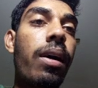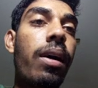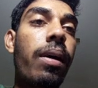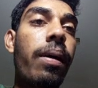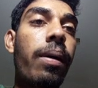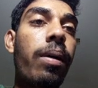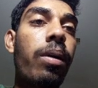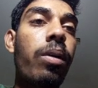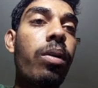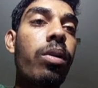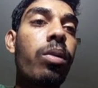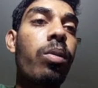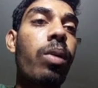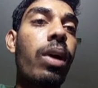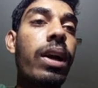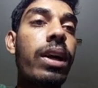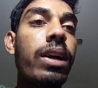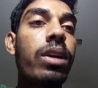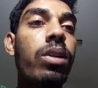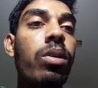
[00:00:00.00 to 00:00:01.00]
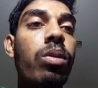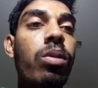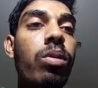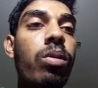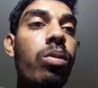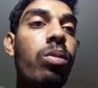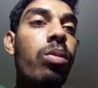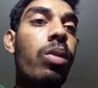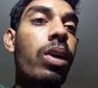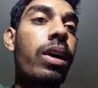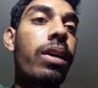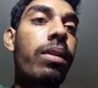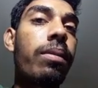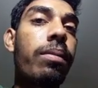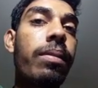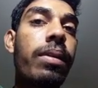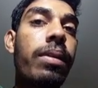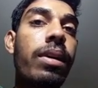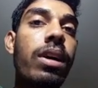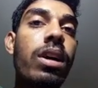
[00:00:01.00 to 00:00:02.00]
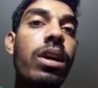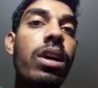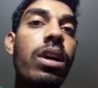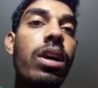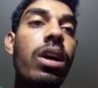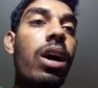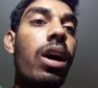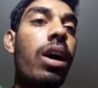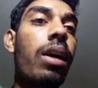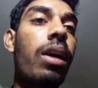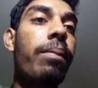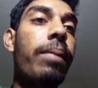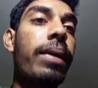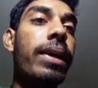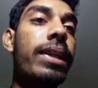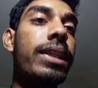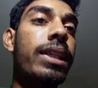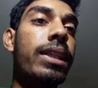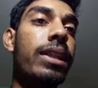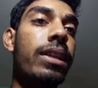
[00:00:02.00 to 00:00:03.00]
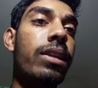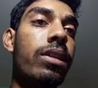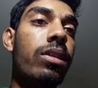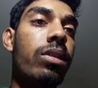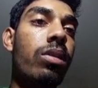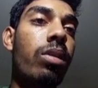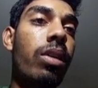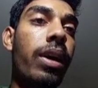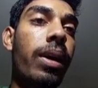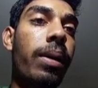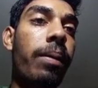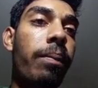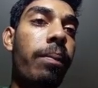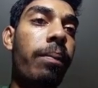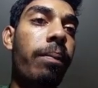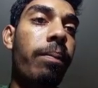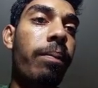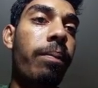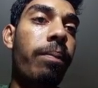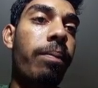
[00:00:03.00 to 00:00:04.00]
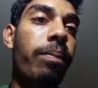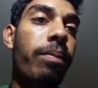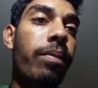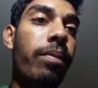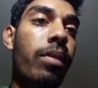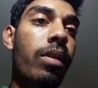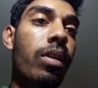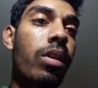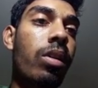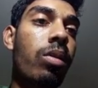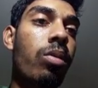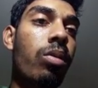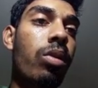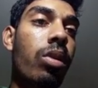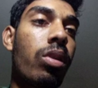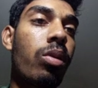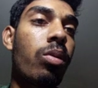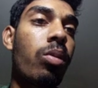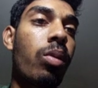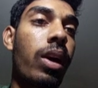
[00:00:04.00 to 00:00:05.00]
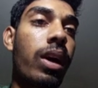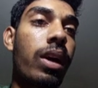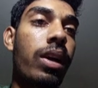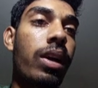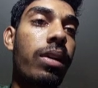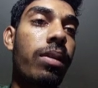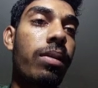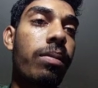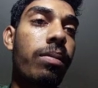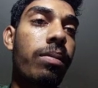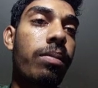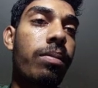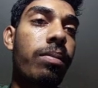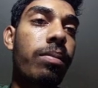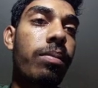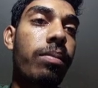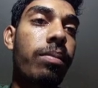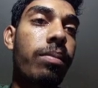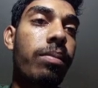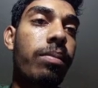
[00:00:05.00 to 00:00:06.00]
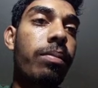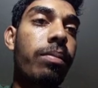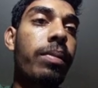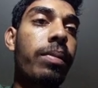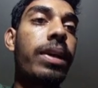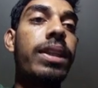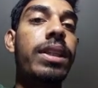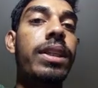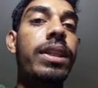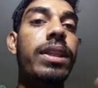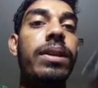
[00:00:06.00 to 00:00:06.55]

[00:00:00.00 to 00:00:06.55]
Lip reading: we want what, benzene. Okay, we want benzene.